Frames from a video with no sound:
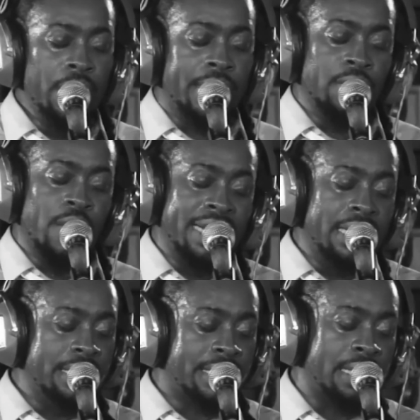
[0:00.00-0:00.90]

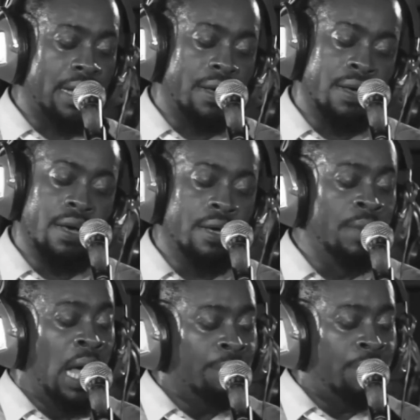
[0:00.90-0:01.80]
Embrace his role as a
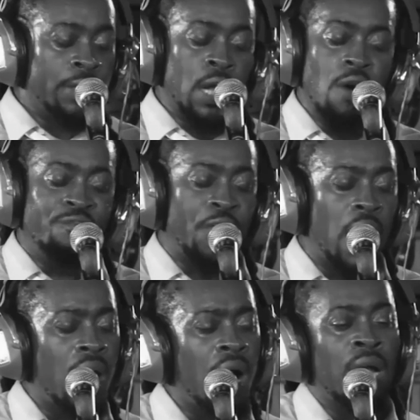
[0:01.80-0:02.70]
dancehall
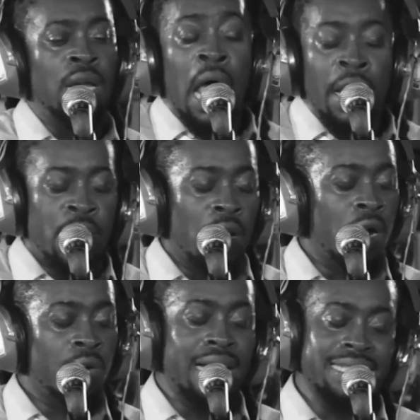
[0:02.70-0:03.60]
elder.
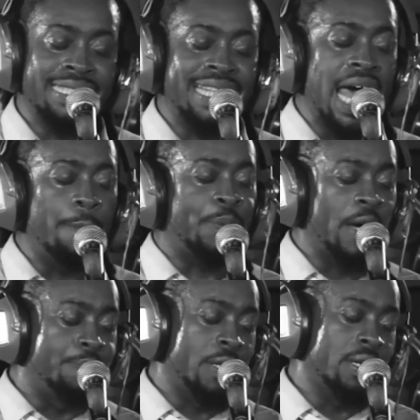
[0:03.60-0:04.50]
Instead of fighting for the
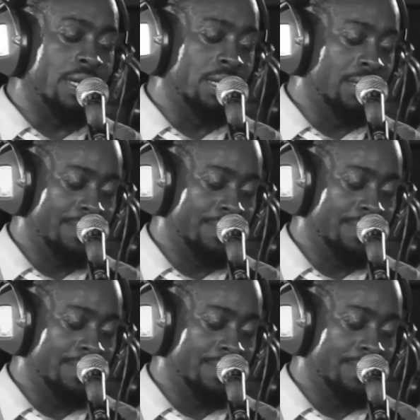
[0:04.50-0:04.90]
crown,